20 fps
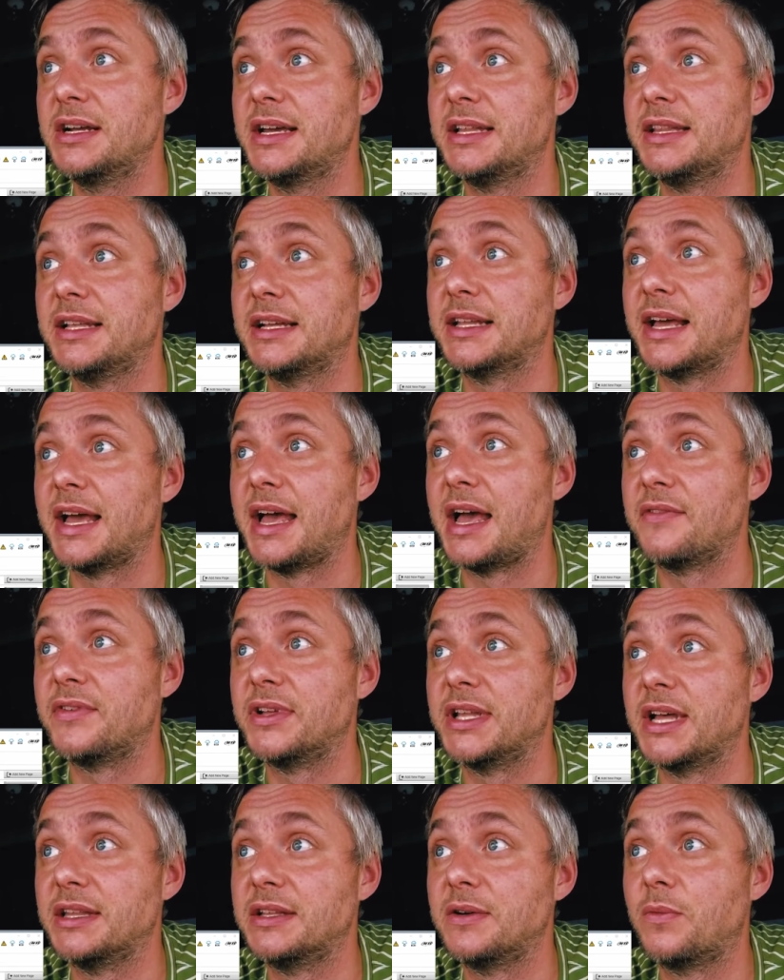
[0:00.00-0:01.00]
And then I have
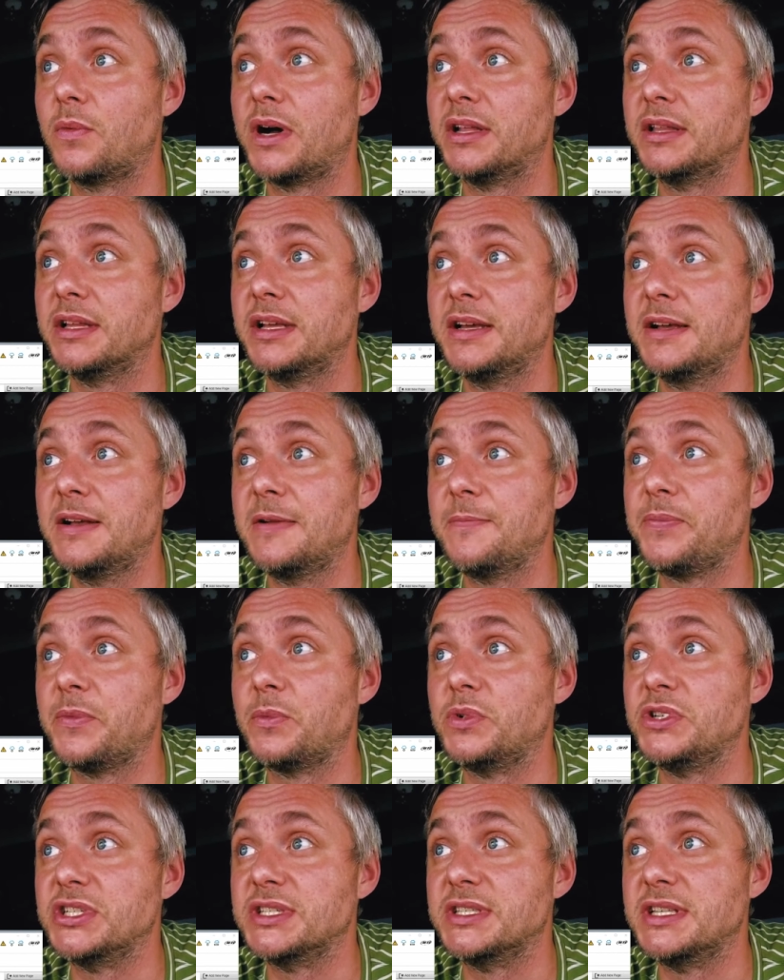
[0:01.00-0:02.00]
another one
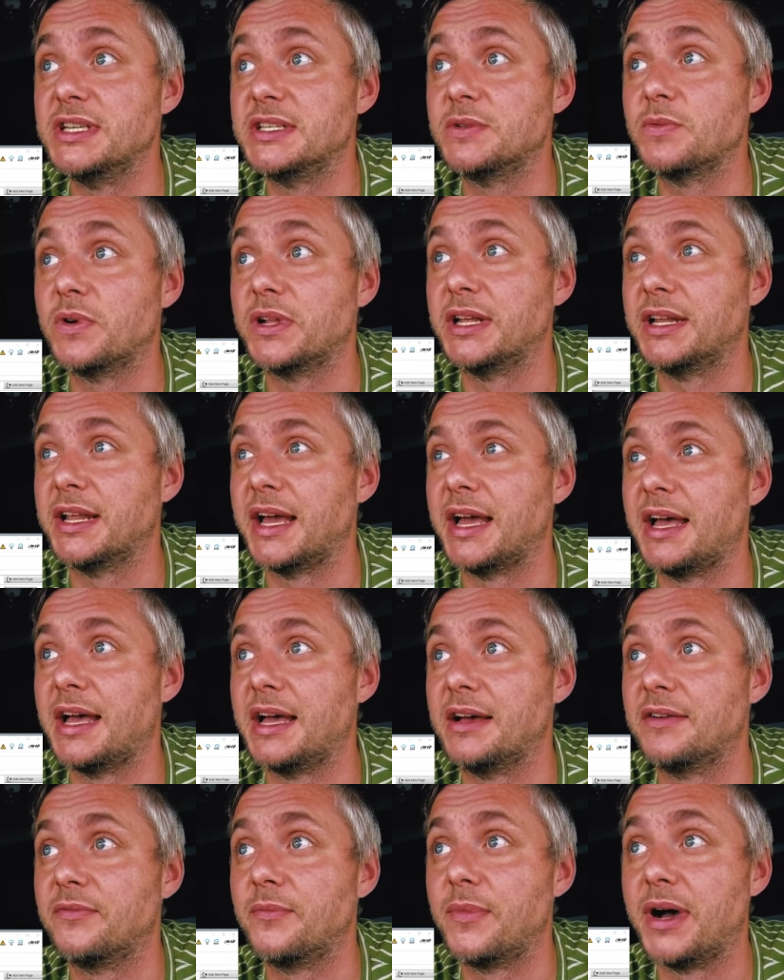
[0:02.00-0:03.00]
which is this one, and I
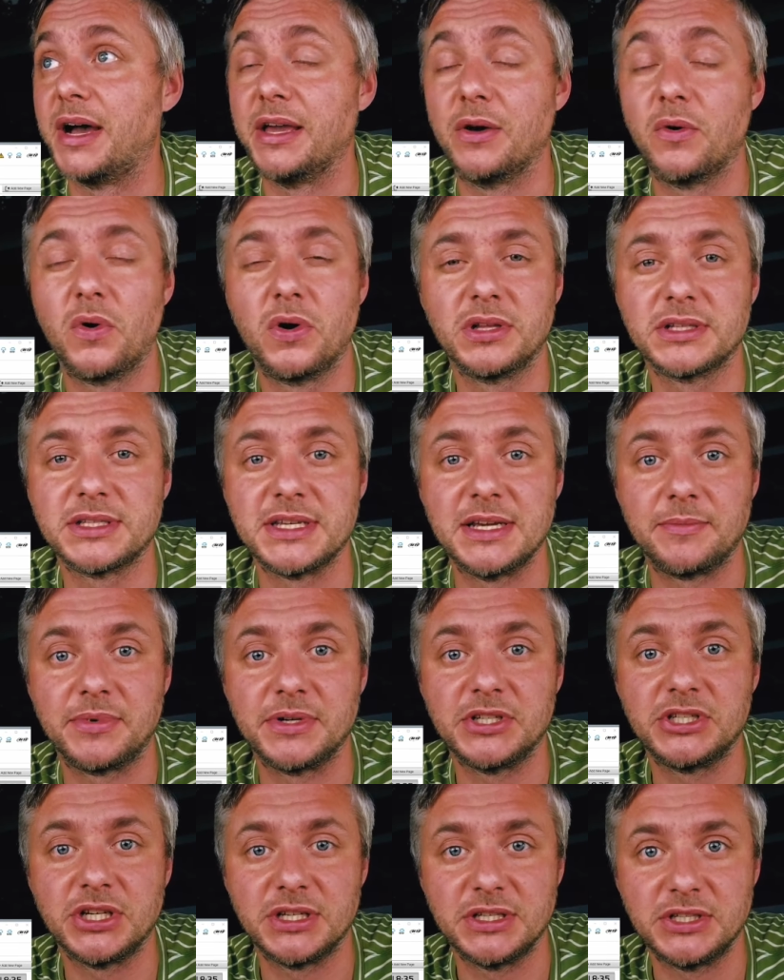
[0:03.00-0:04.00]
have my oil
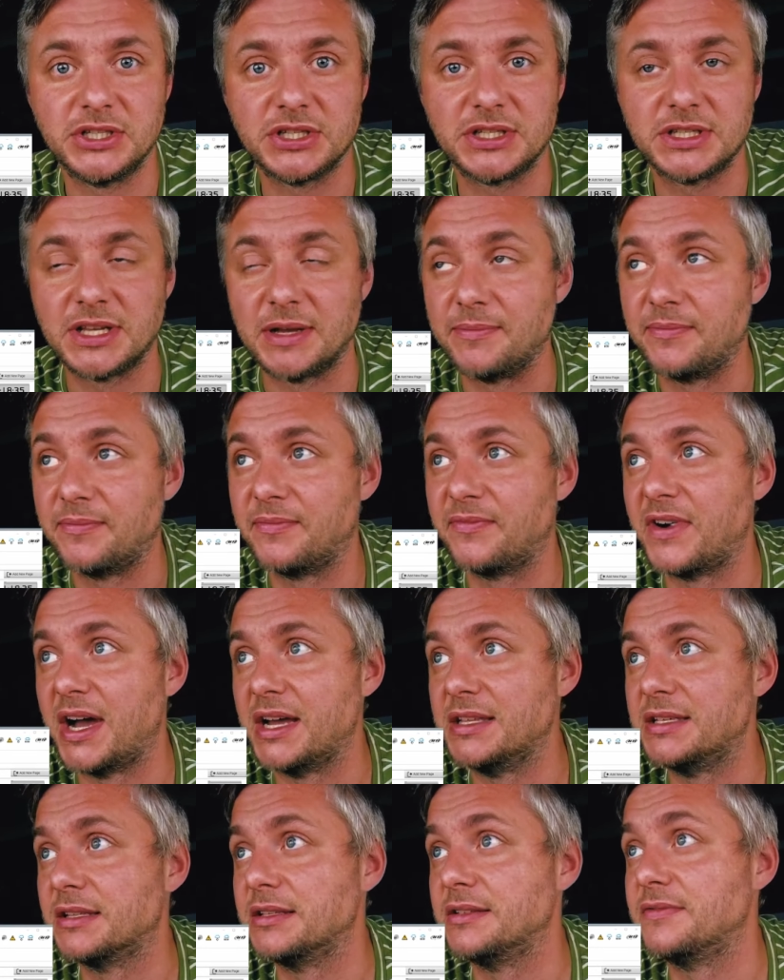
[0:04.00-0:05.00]
temperature and just some
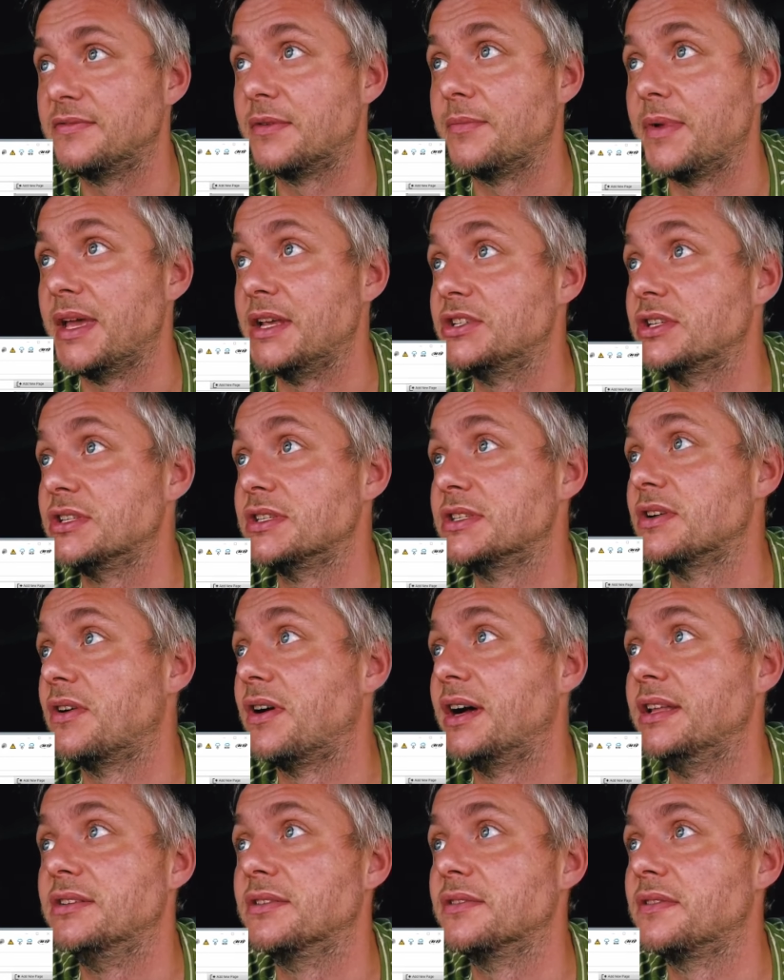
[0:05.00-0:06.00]
vital information. So
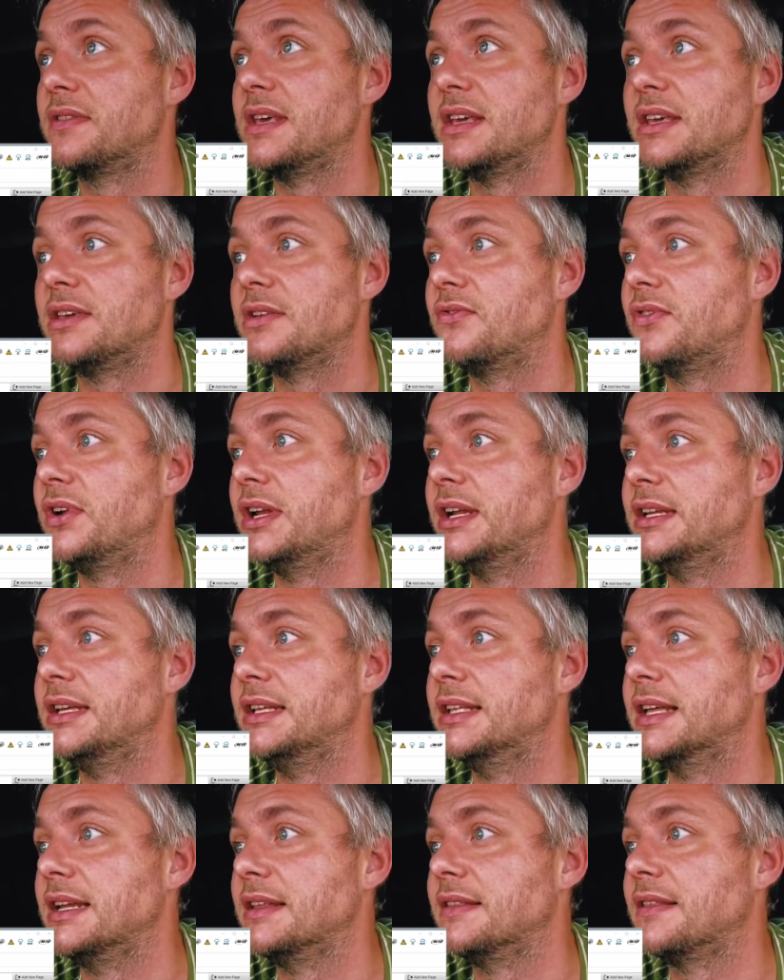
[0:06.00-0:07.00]
I don't think you really
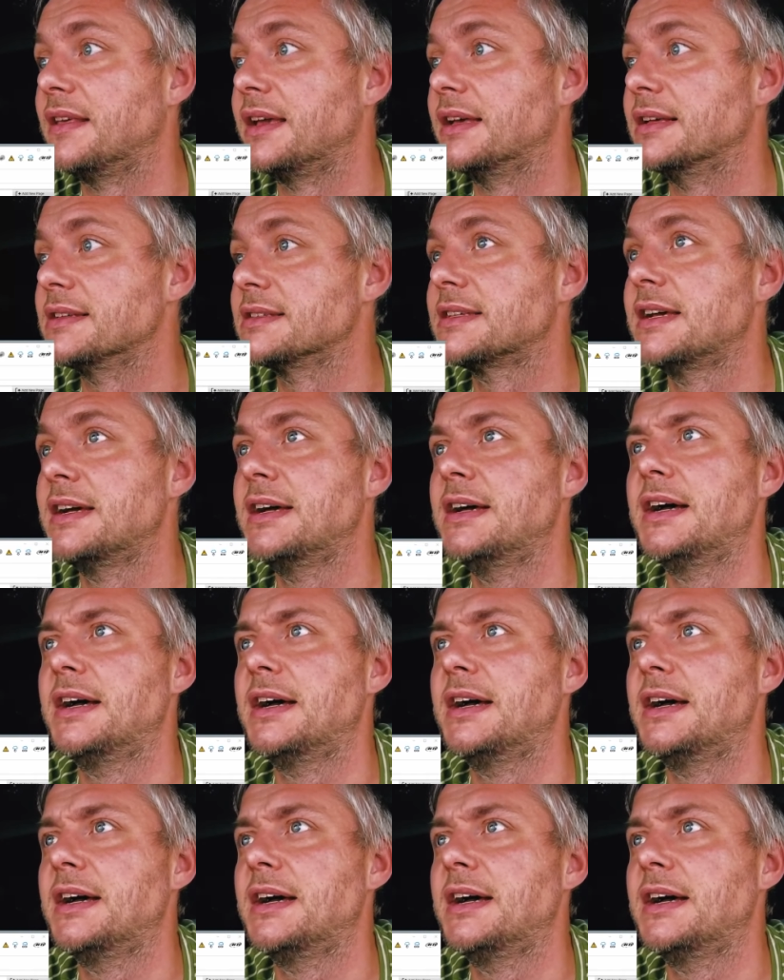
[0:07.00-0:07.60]
need anything else.